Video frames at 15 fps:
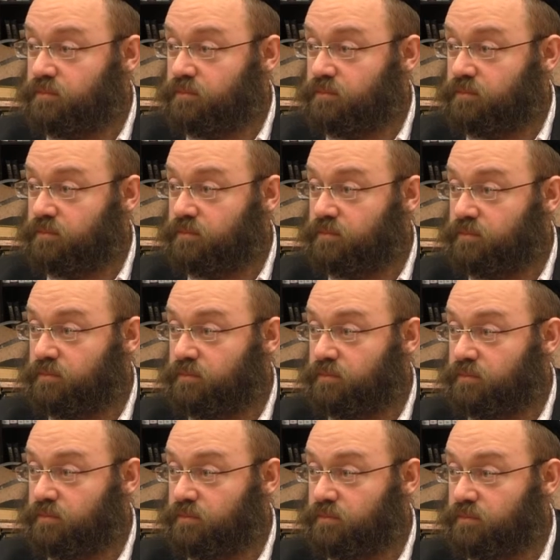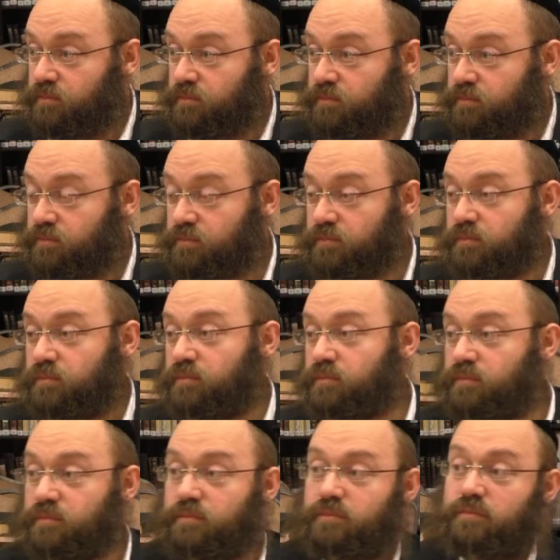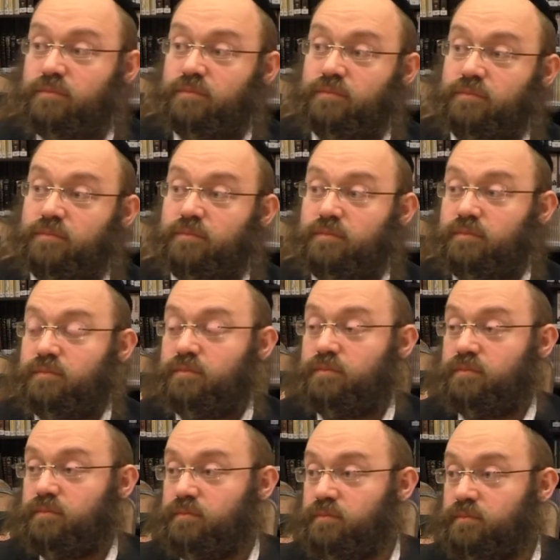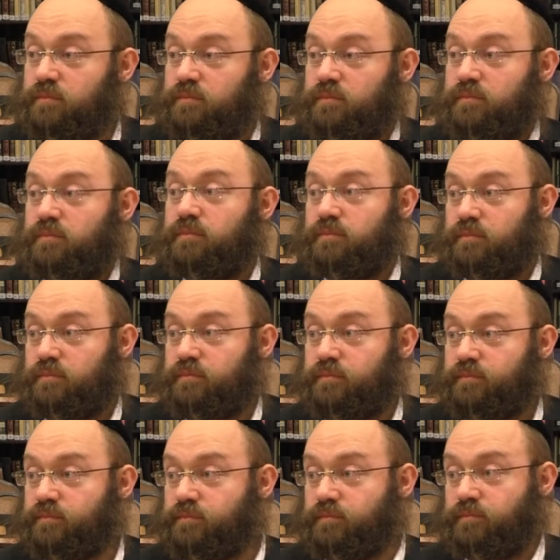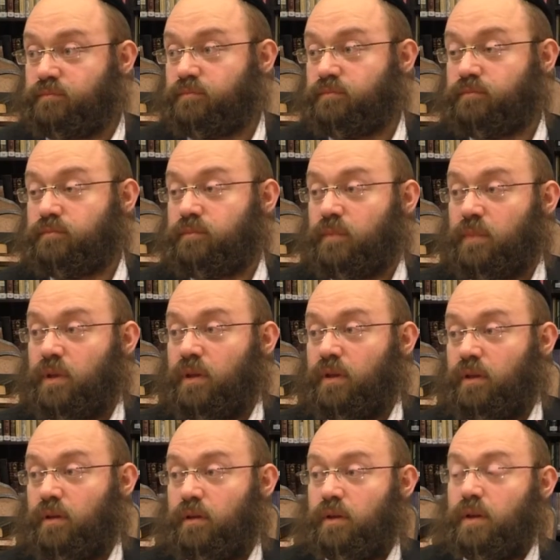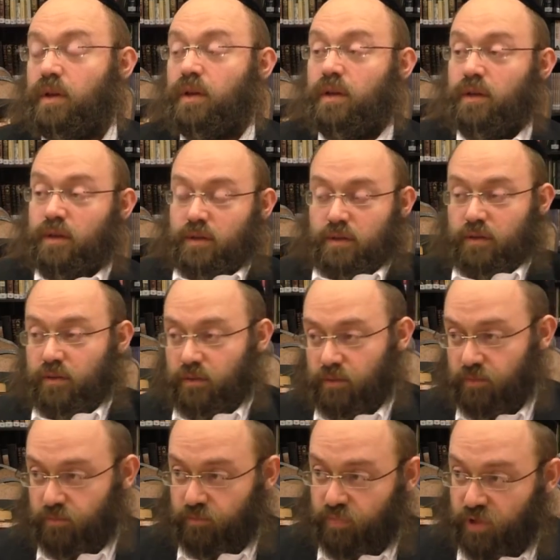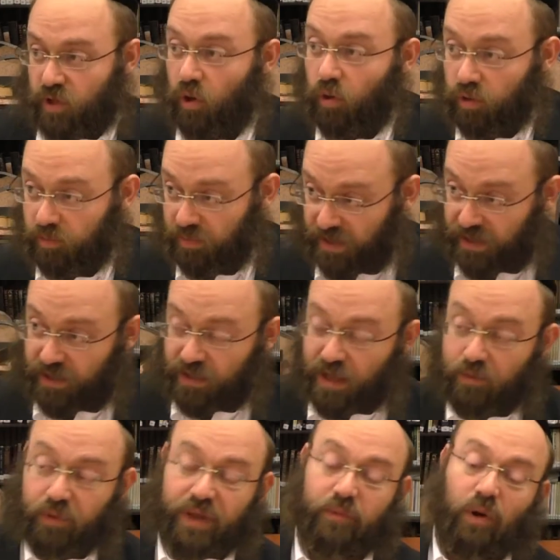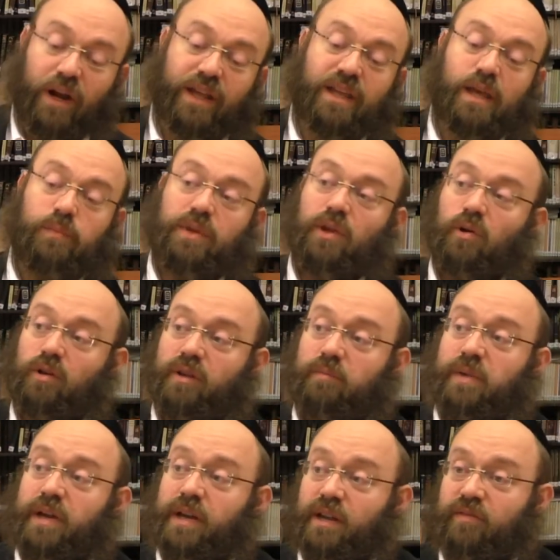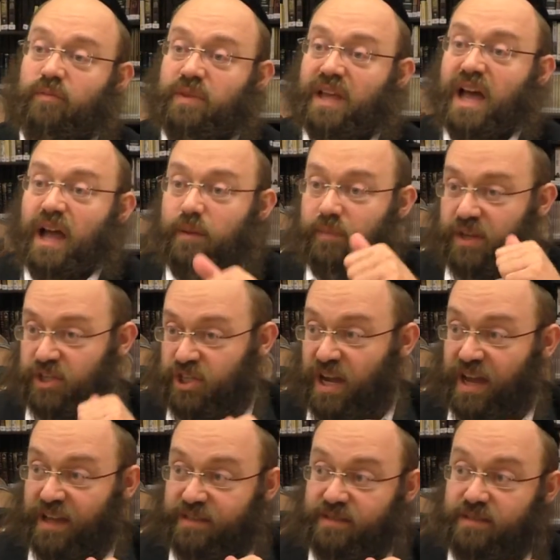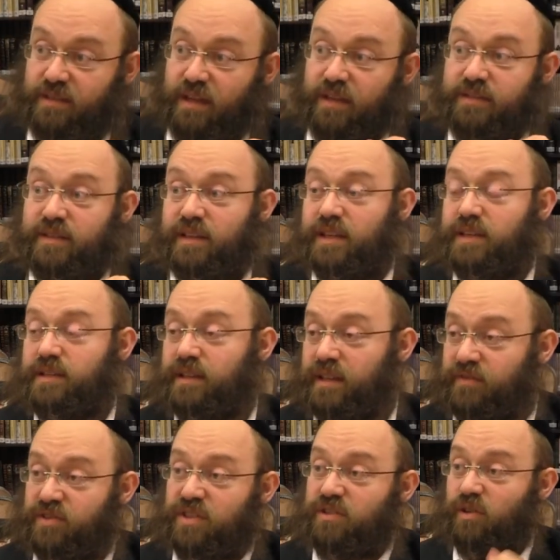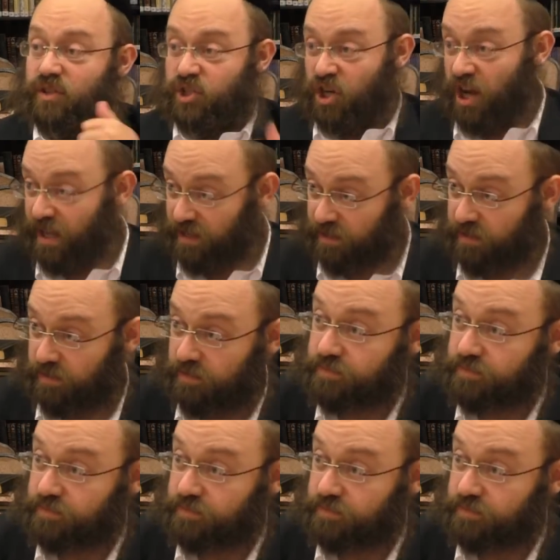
So when you see, let's say, in these shoes, where they make kiddush in shul for, those people, you know, who are whatever, who don't have the old minhag, and we want to keep the old minhag from the Chachmei Shas. So, so he gives it to a child.